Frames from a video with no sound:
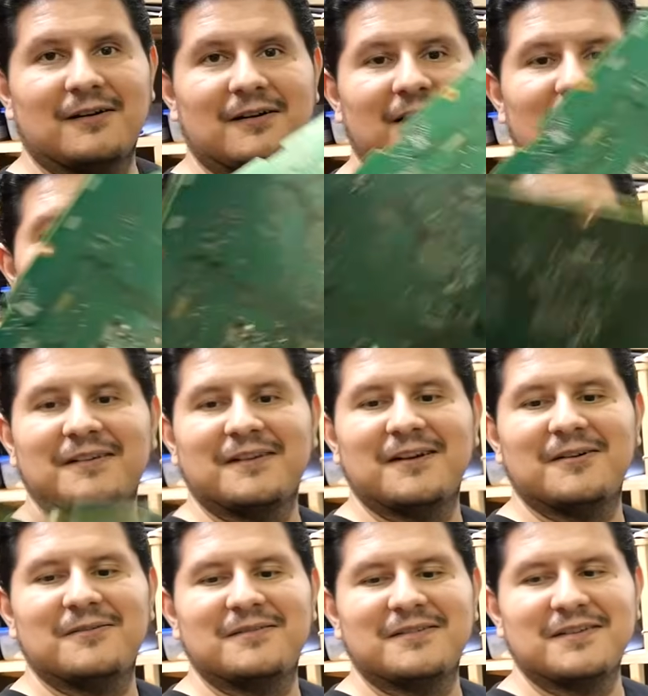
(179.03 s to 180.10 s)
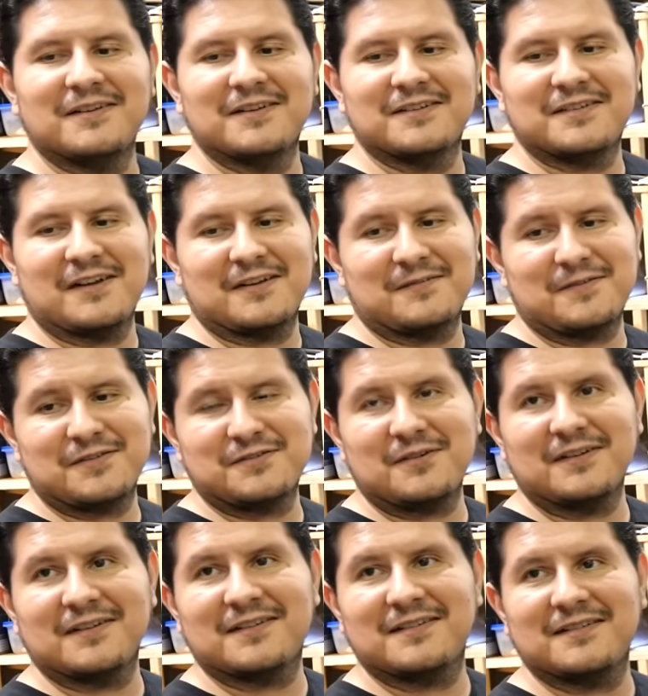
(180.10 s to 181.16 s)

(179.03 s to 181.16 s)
Alright, here you go. You can check it for shorts.